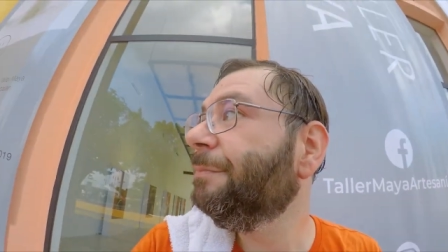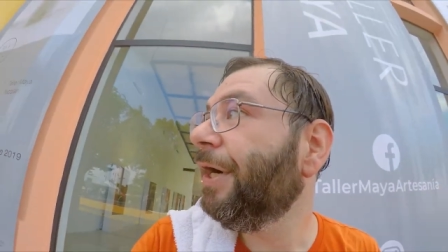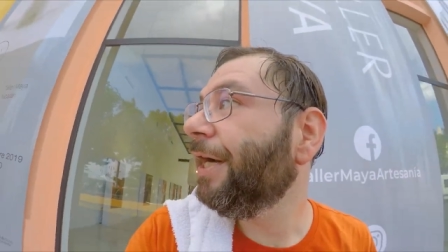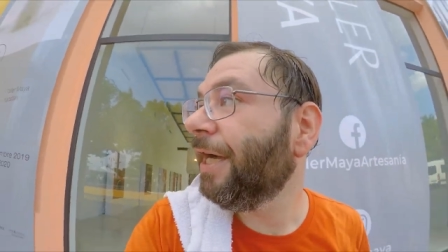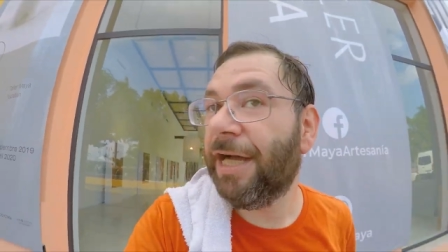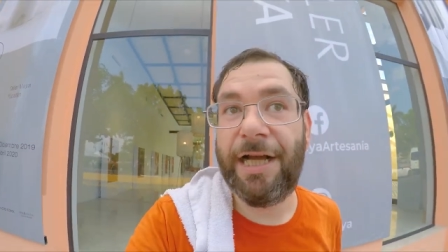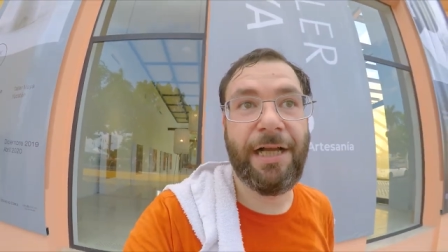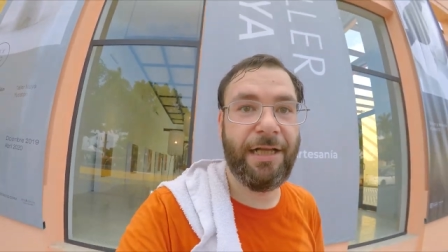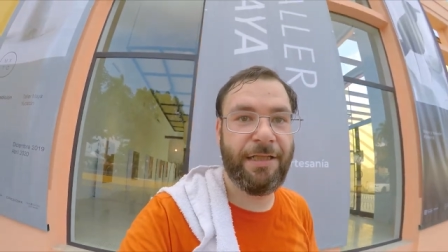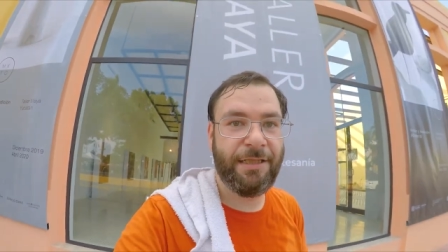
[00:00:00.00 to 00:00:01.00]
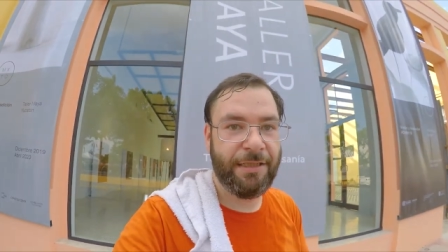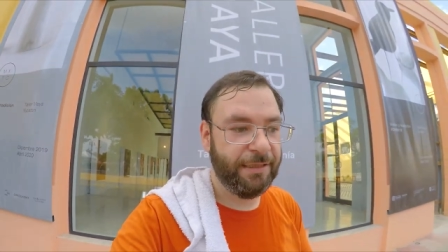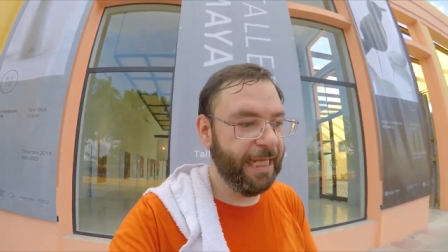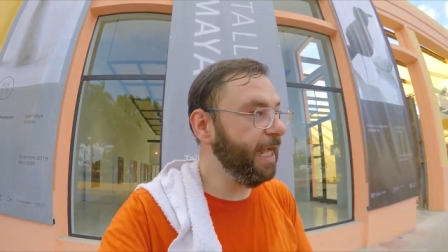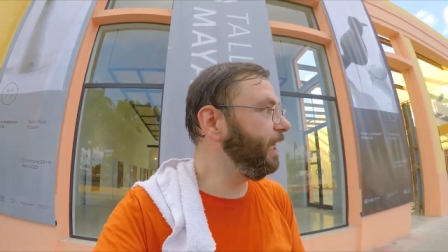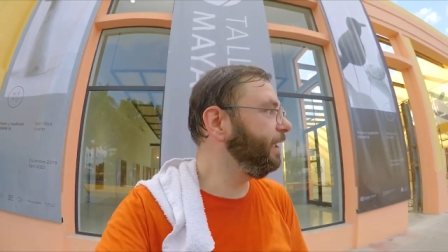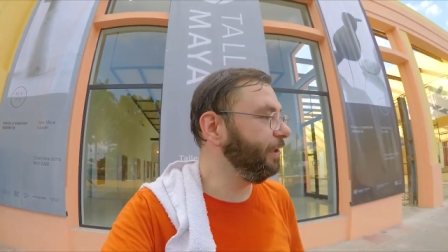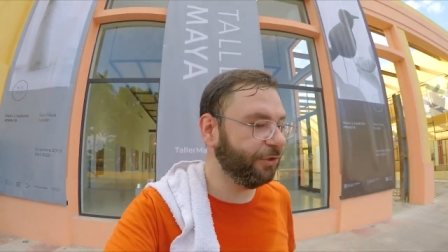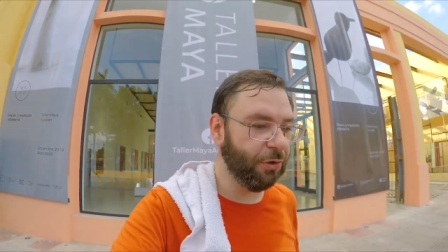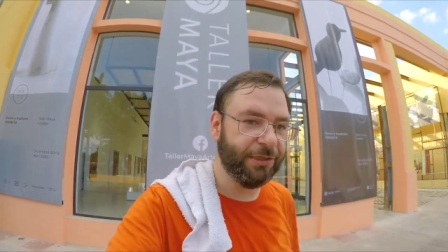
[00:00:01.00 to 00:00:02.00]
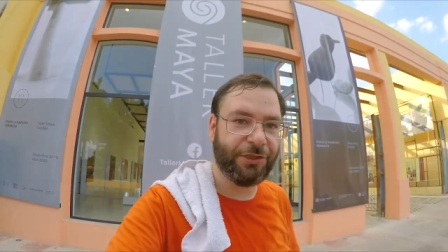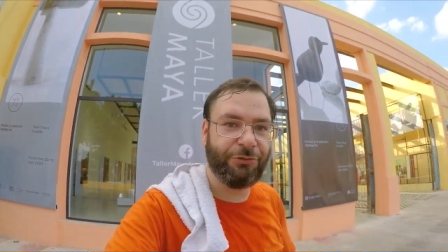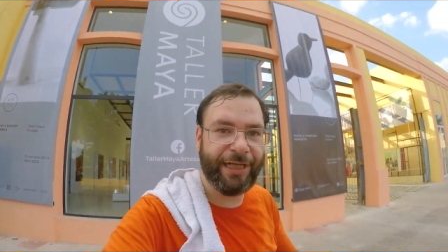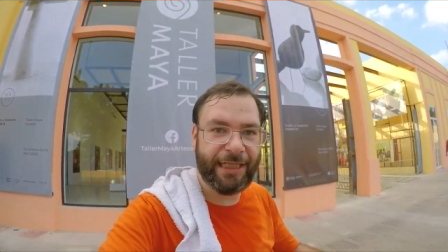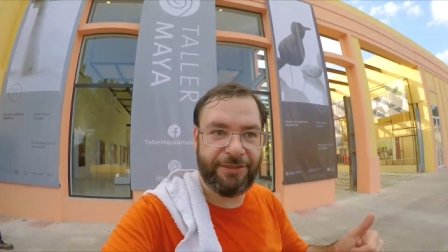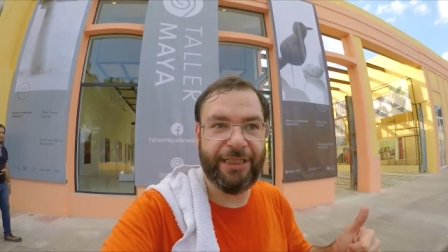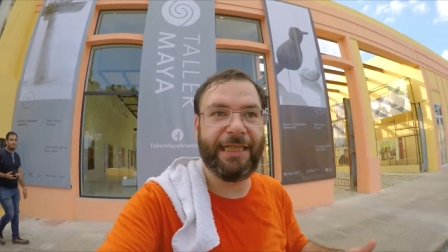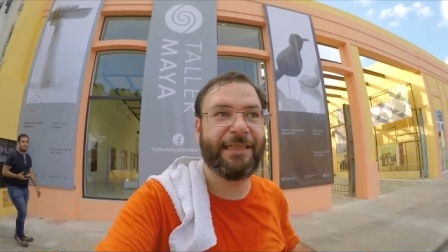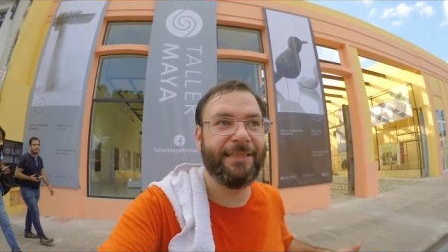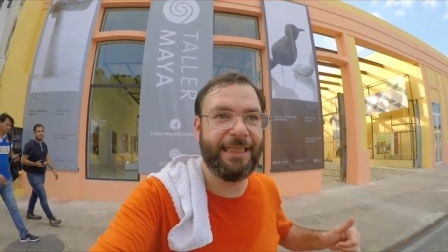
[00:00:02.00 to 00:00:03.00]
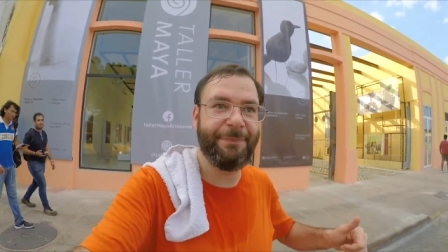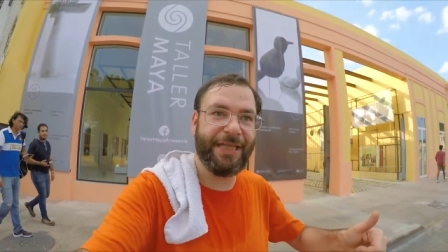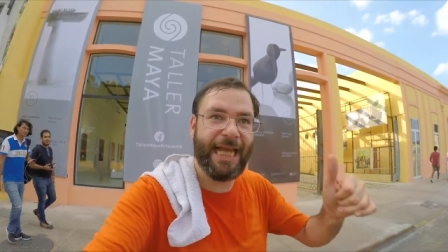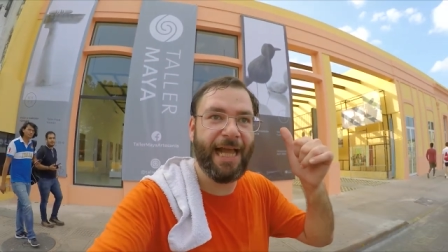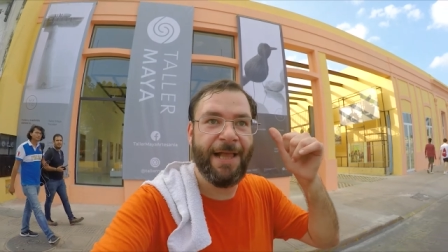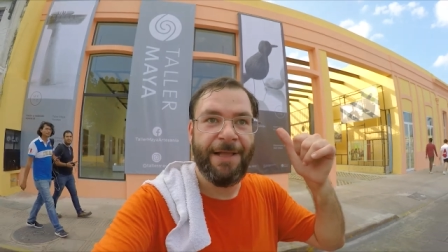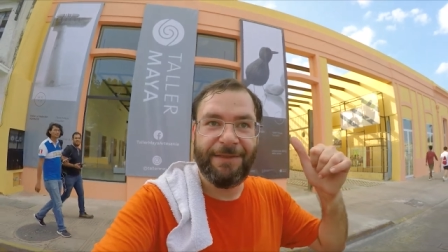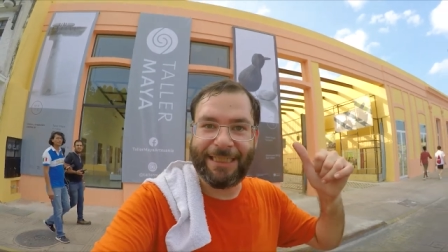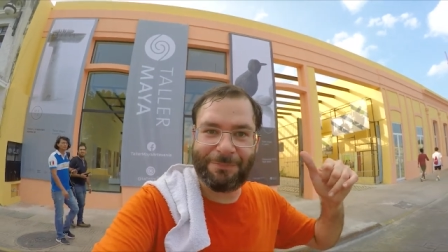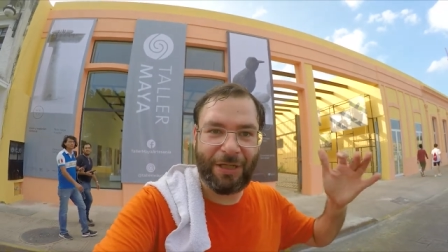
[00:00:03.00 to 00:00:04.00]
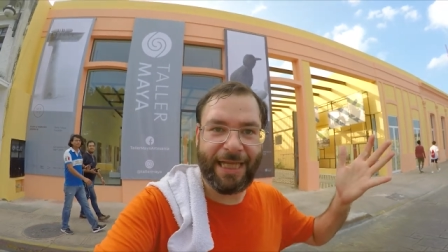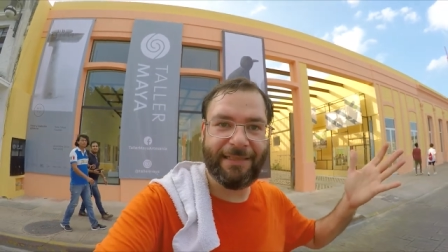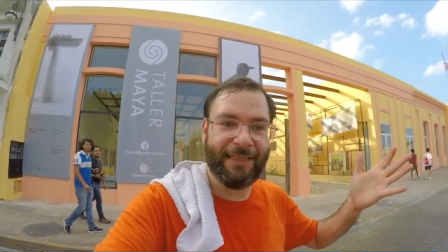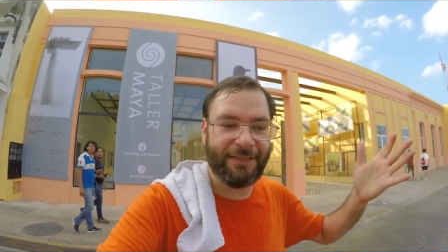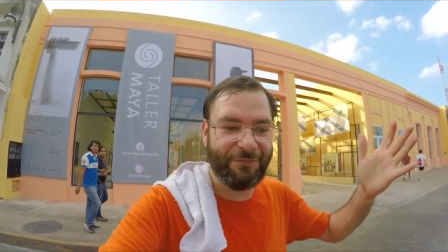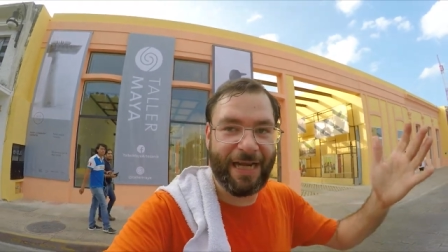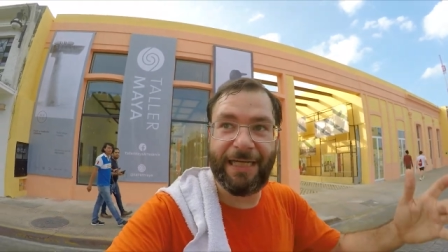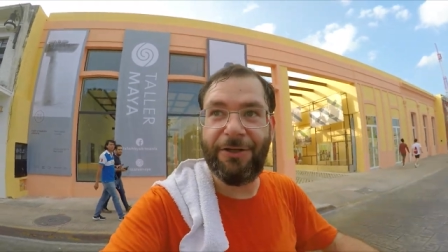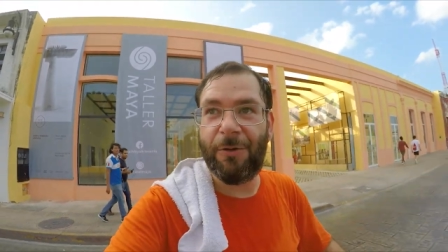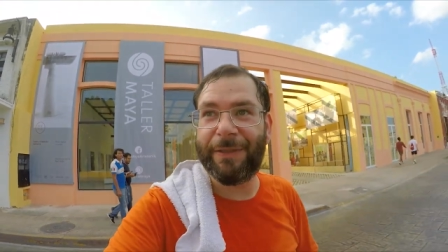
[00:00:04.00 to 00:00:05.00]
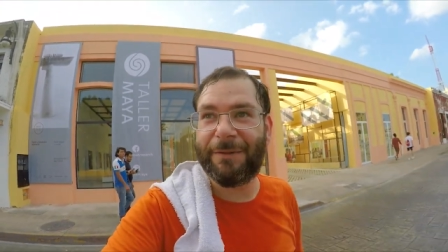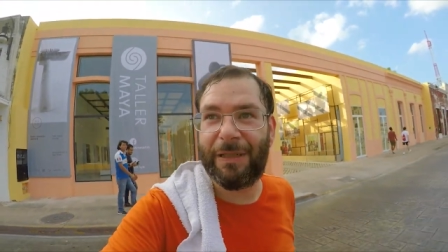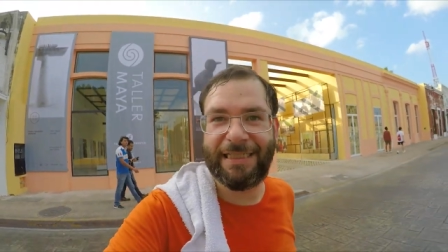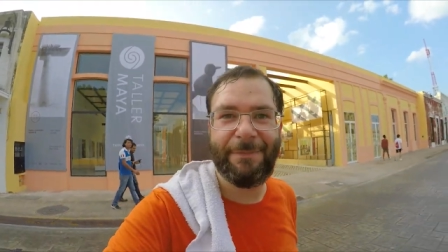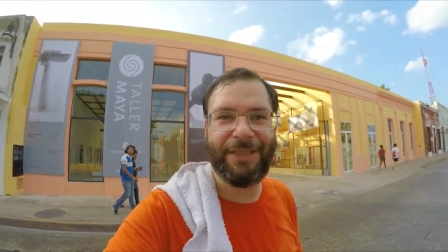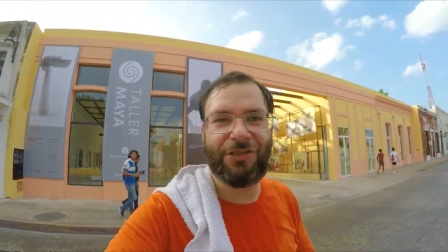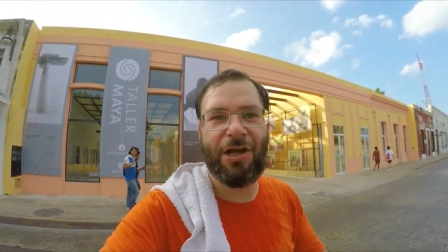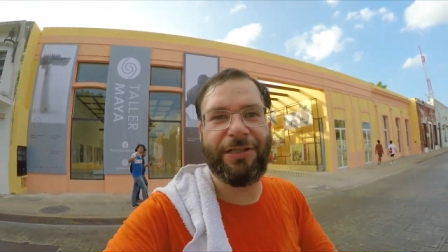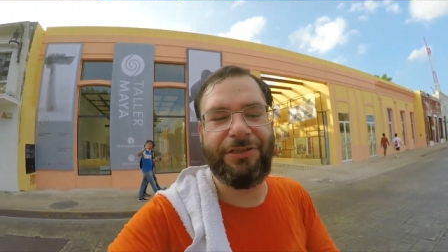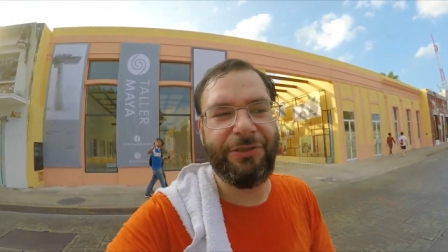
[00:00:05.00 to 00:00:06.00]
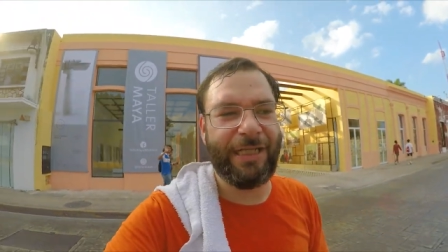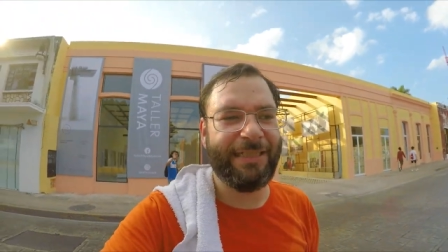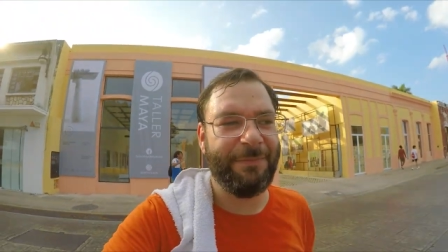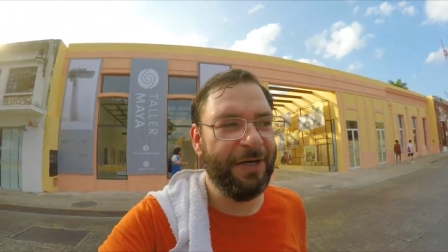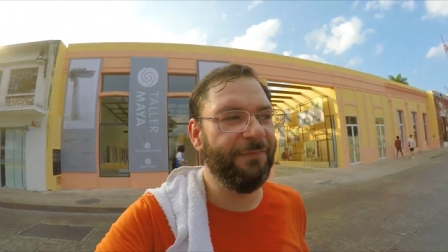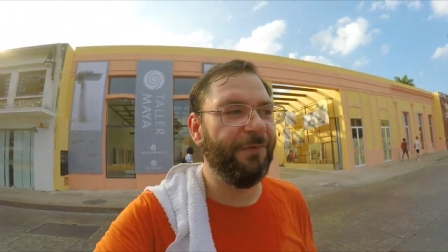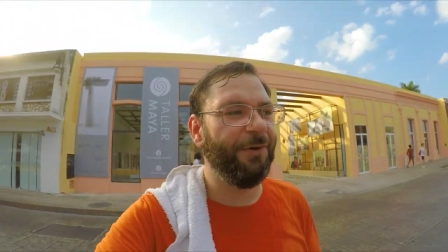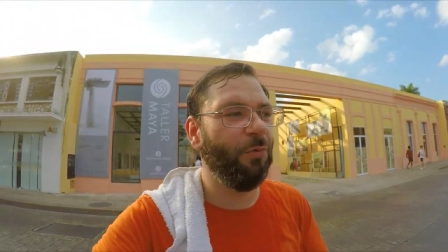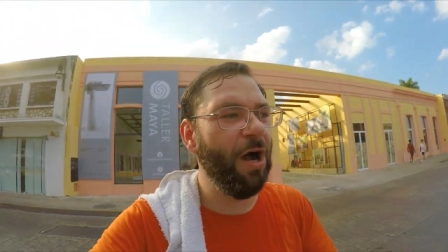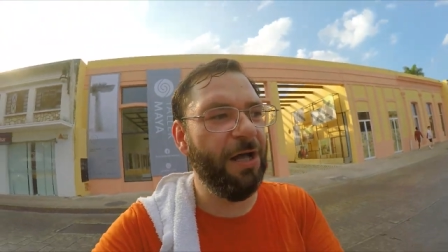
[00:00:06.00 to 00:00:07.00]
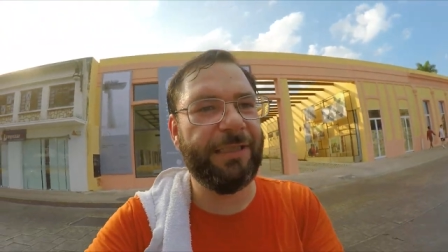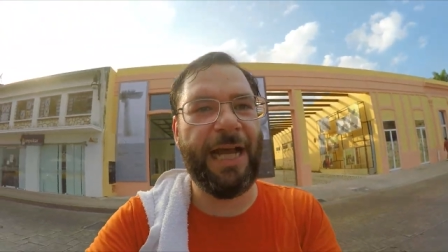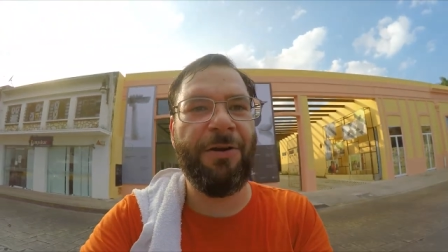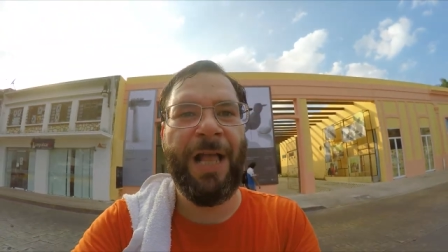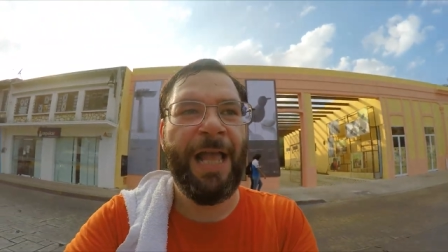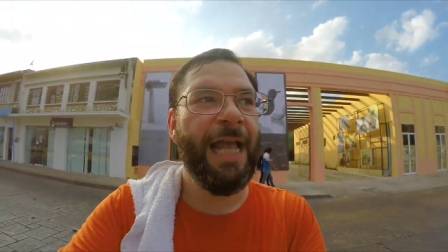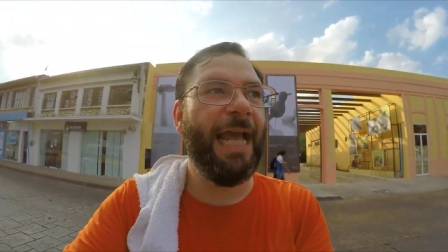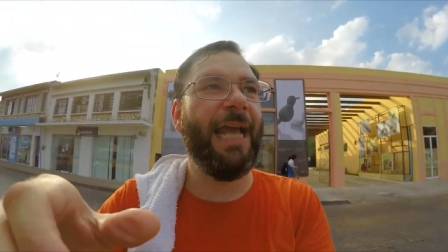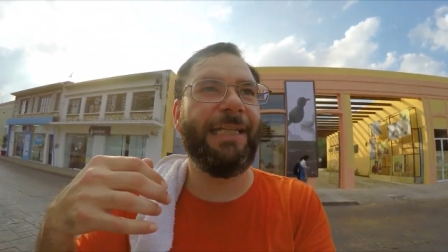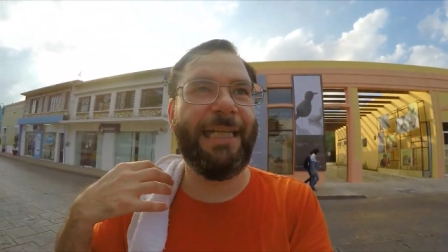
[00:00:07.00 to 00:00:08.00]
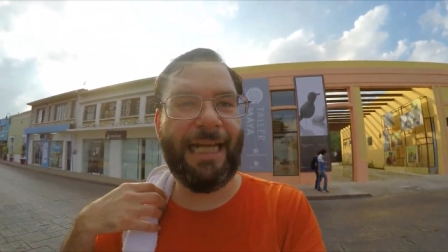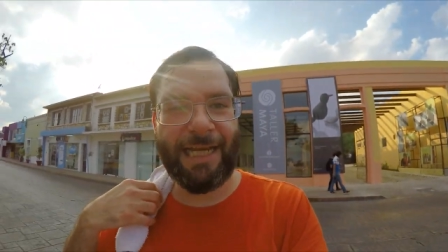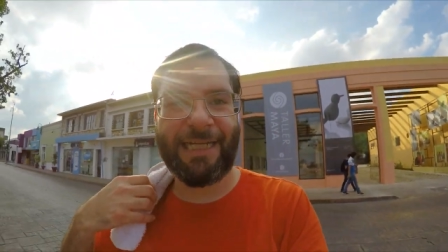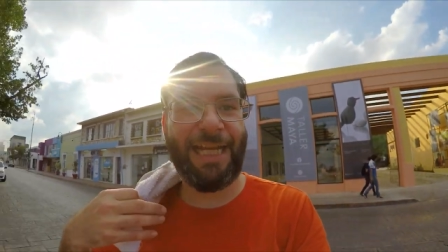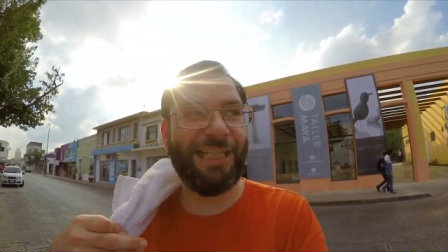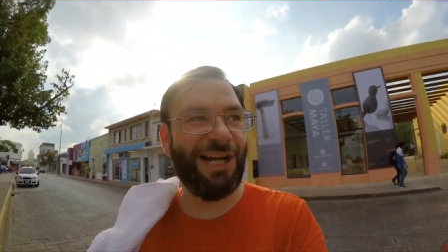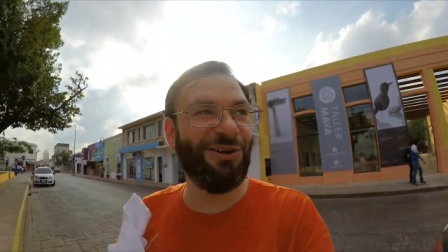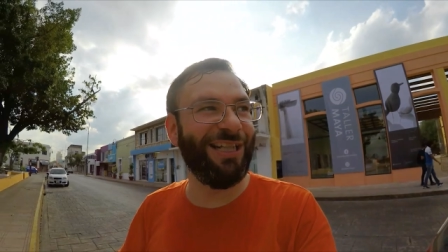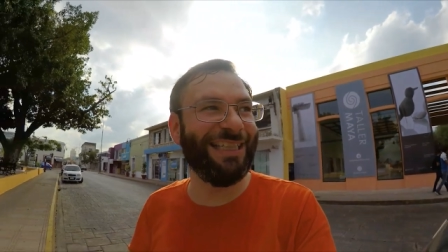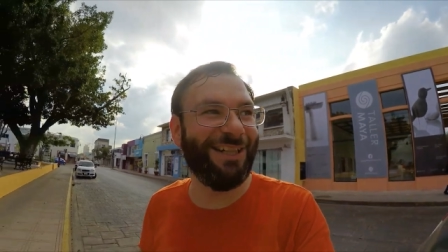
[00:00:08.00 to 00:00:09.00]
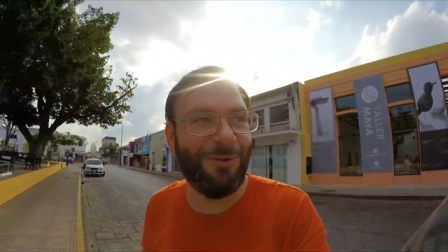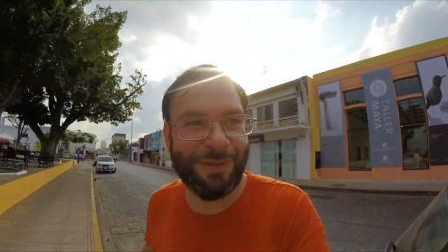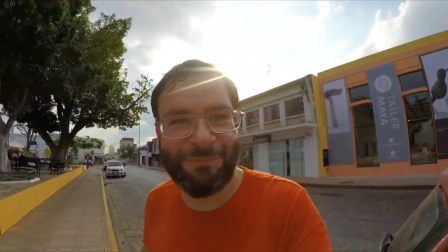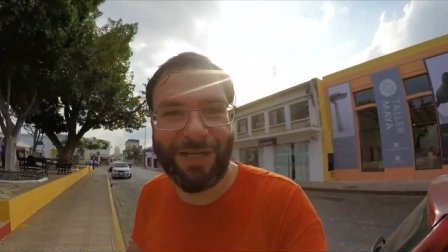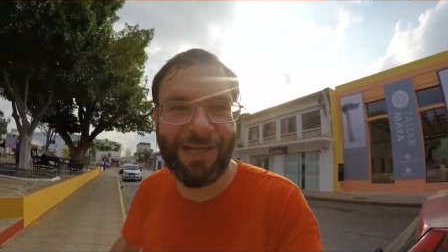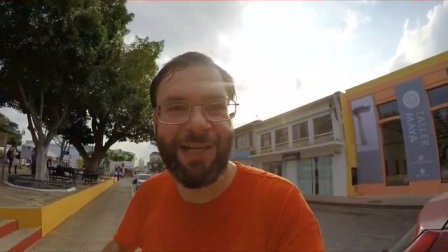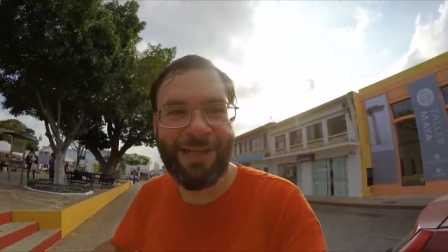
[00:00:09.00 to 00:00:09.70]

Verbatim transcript: But uh, yeah, here, let's cross the street again so you guys can see. But yeah, this place is finally open. The place I've been talking to you guys about for a while now. And again, not, not only is it open, but